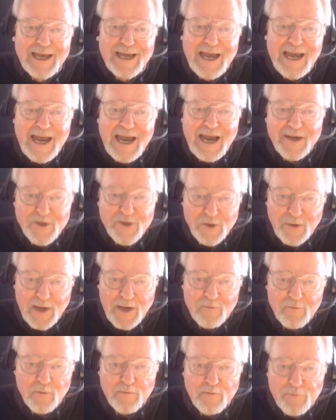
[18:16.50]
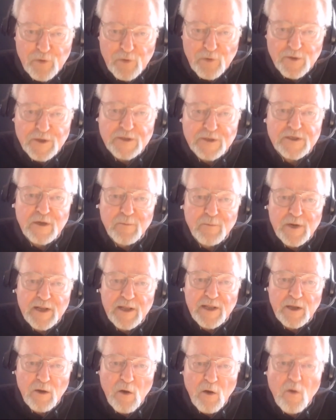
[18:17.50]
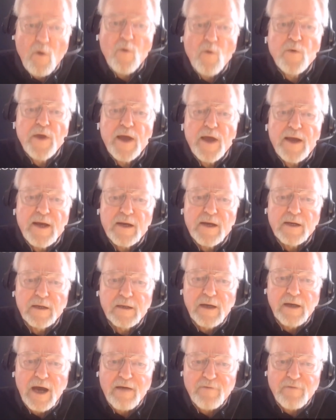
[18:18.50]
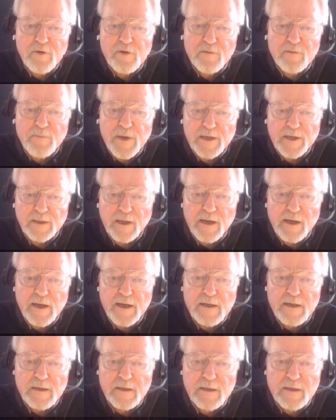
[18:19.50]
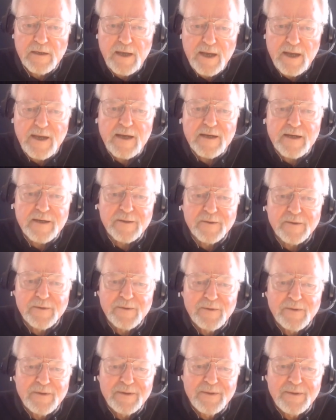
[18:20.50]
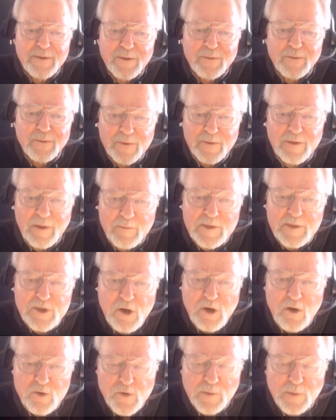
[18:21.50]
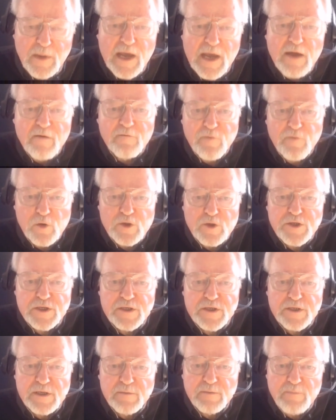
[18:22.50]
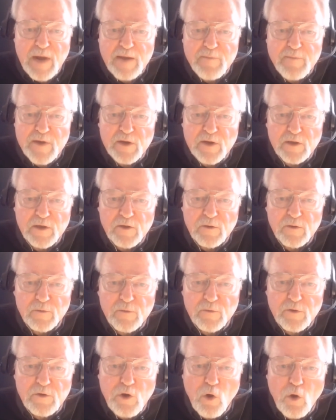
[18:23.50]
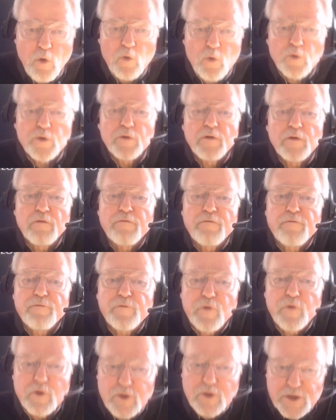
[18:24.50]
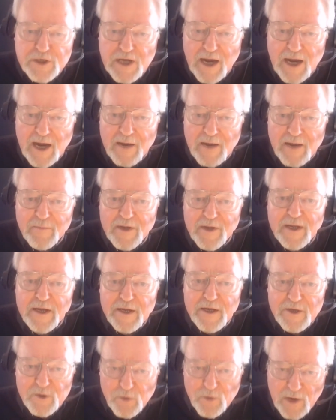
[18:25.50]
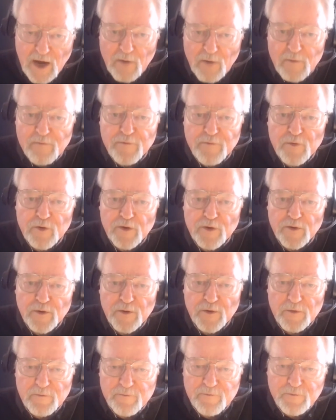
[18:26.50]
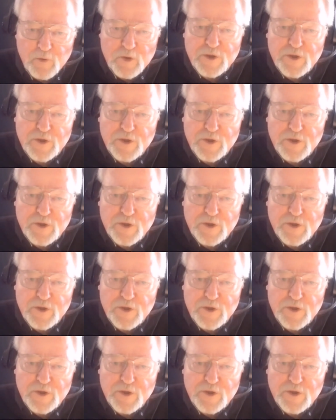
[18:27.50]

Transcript: and you get referred to somebody, they go, oh yeah, I've heard of Ben Gay. Yeah, let me talk to him. Versus it might be a little colder the first time you got referred, or the first